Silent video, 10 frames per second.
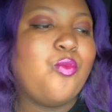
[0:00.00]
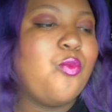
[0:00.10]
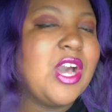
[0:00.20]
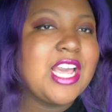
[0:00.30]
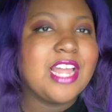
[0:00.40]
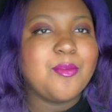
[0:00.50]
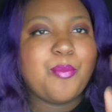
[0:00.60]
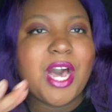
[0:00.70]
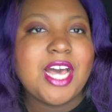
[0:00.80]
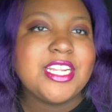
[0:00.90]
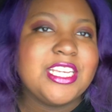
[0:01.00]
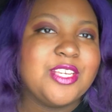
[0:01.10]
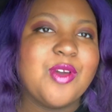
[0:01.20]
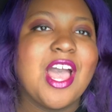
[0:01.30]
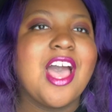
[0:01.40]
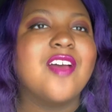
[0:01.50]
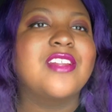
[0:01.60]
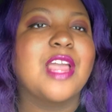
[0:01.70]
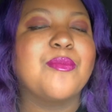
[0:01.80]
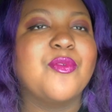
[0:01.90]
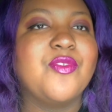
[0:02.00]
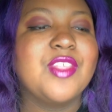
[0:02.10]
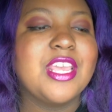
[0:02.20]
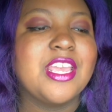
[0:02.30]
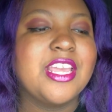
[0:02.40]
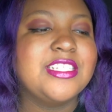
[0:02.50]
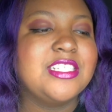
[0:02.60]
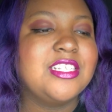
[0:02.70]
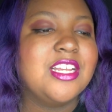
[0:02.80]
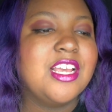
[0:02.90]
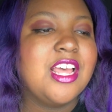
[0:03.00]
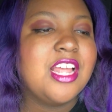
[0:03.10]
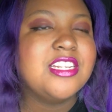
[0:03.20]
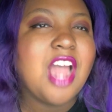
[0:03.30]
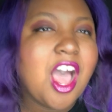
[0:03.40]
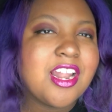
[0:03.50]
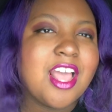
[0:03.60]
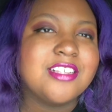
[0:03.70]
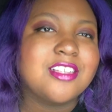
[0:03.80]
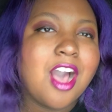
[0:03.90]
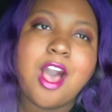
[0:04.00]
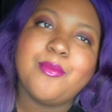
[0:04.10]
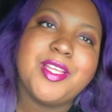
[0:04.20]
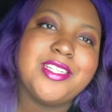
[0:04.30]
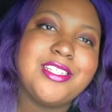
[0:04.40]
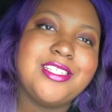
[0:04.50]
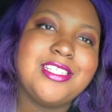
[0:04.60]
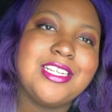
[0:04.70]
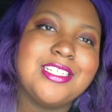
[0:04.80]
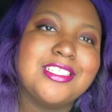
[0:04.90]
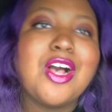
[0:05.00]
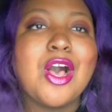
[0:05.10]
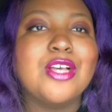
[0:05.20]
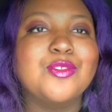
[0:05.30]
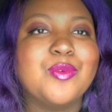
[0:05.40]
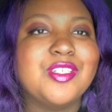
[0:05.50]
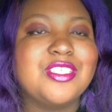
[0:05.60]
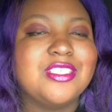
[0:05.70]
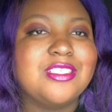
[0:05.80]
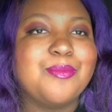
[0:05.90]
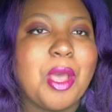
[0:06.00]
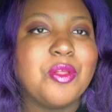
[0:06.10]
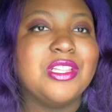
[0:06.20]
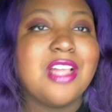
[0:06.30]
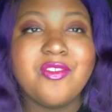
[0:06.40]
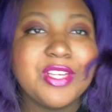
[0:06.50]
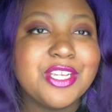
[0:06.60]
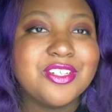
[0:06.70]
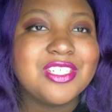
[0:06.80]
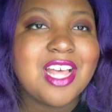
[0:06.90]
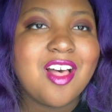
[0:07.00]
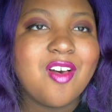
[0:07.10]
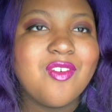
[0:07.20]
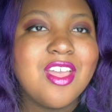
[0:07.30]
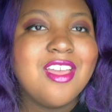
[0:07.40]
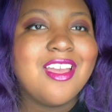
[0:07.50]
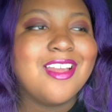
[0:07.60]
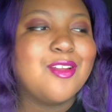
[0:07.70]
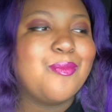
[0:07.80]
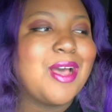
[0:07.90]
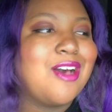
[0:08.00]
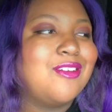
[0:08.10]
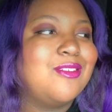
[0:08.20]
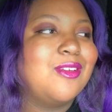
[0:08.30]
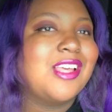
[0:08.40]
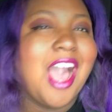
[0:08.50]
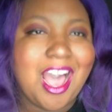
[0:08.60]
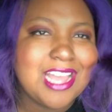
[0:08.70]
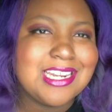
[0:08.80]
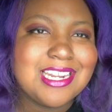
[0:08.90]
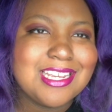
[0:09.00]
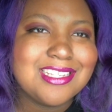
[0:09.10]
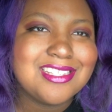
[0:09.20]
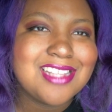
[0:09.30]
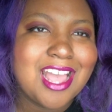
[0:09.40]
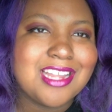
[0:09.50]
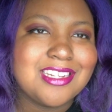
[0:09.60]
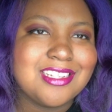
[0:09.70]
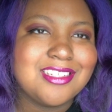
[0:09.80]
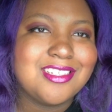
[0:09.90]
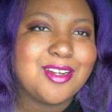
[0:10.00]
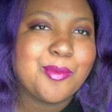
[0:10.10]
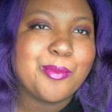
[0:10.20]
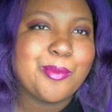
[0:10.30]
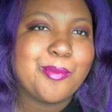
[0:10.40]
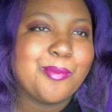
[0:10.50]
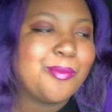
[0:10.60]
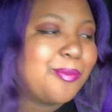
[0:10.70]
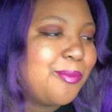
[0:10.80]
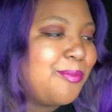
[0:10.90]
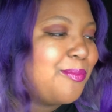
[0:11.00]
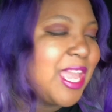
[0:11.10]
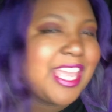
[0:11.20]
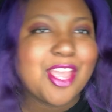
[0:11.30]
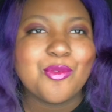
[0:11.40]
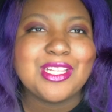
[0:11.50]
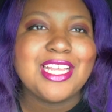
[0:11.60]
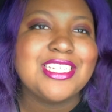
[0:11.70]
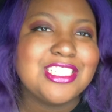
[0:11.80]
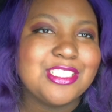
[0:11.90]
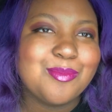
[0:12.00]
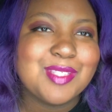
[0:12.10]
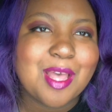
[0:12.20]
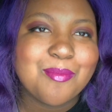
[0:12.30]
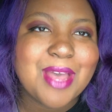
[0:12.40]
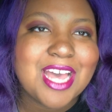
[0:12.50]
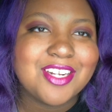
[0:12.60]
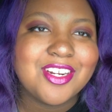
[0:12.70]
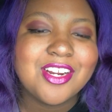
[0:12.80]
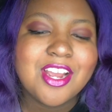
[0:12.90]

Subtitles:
what kind of body you have, type of thing. It's not as common to see songs where it's just about loving yourself and about kindness and making relationships that matter.